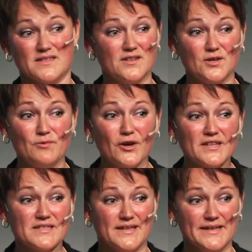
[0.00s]
It's not
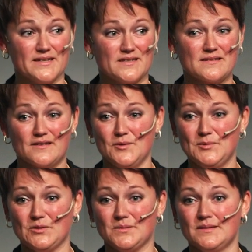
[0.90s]
rocket science.
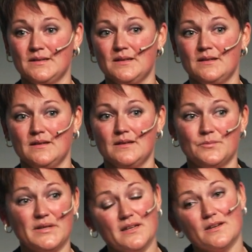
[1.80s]
Come on.
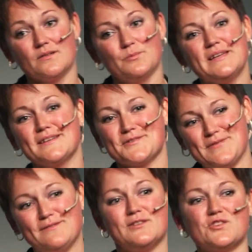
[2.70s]
We can
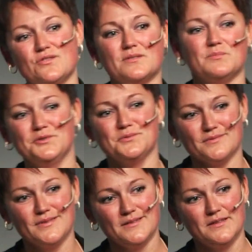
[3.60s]
travel to the
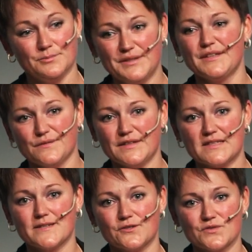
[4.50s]
moon. We can
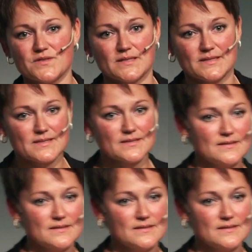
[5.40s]
fix acoustics.